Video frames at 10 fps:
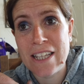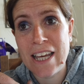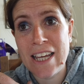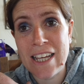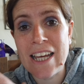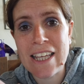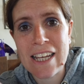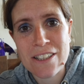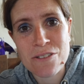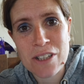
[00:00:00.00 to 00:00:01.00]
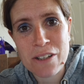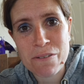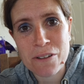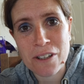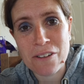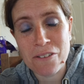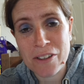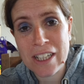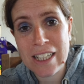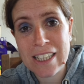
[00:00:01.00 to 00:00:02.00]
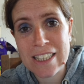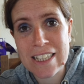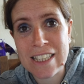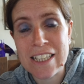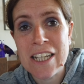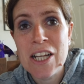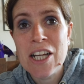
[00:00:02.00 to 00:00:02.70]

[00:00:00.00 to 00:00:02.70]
it gets really full really easily.